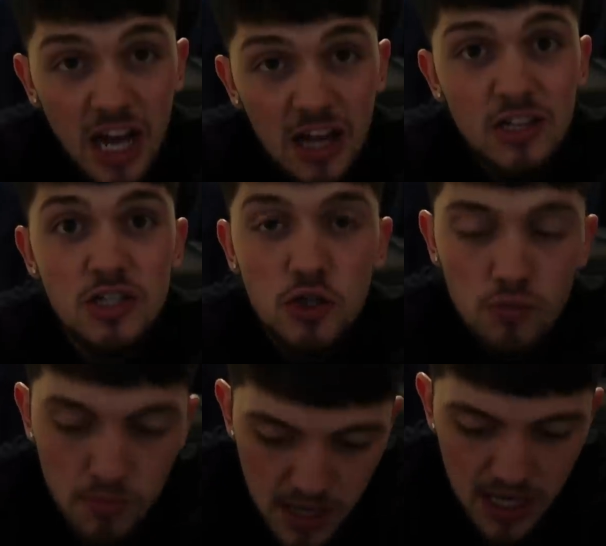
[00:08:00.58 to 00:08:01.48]
challenge to
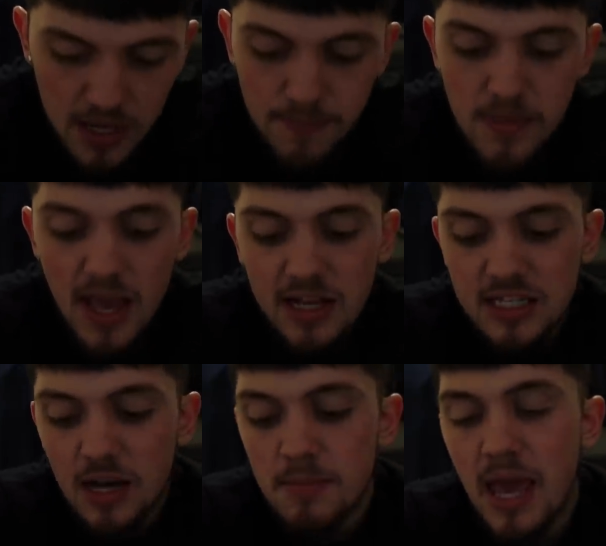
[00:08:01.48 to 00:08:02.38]
me and
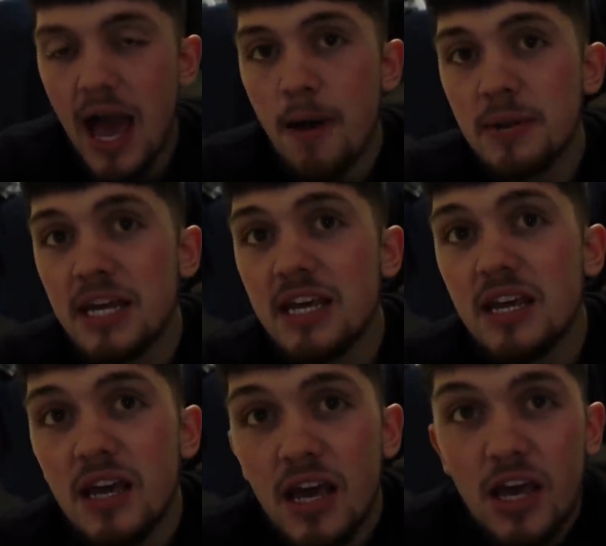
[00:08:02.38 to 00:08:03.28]
tell me how
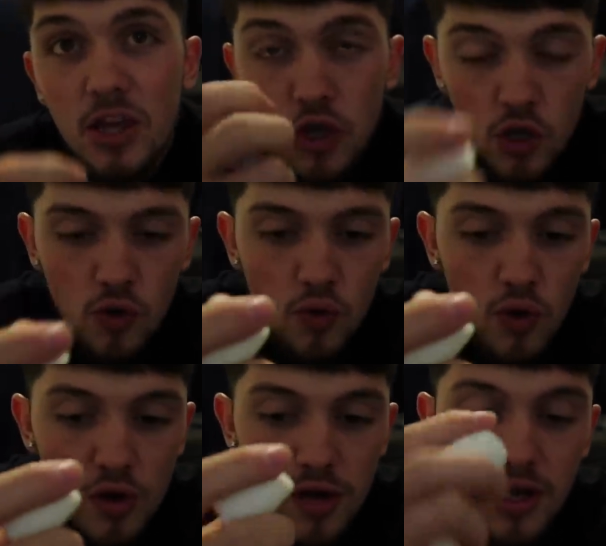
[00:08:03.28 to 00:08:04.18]
many
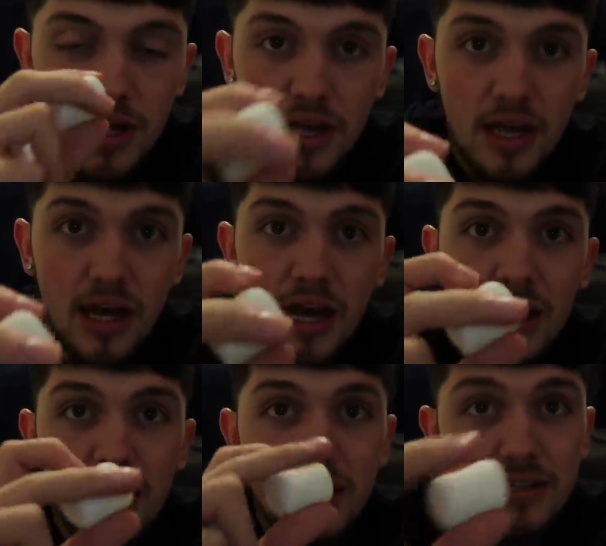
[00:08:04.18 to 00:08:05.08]
you,
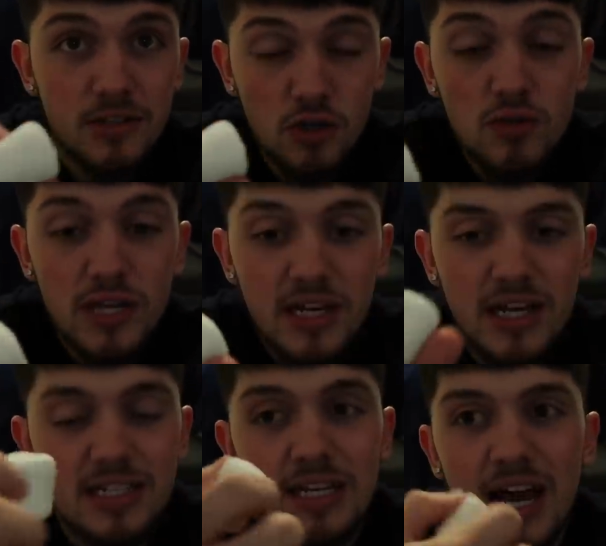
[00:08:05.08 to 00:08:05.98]
uh, you did,
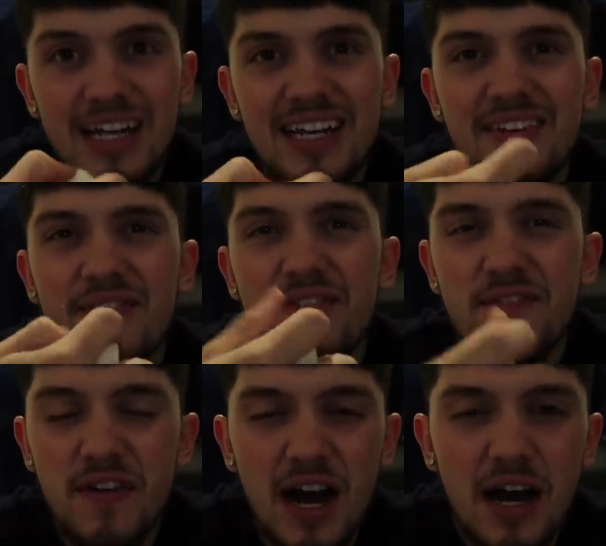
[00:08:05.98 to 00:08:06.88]
because I did
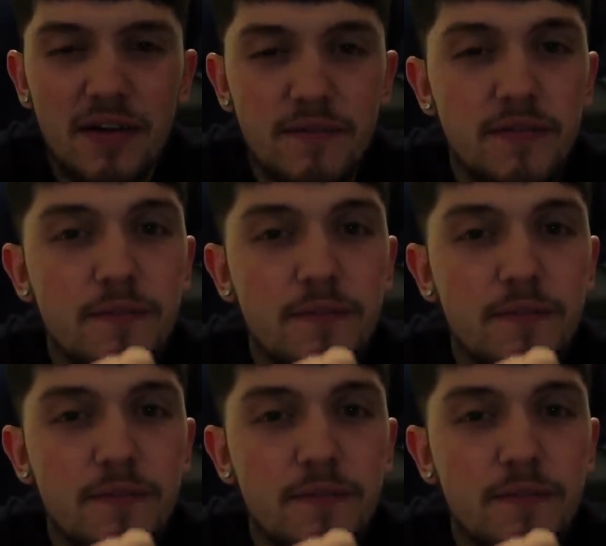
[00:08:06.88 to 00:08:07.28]
five.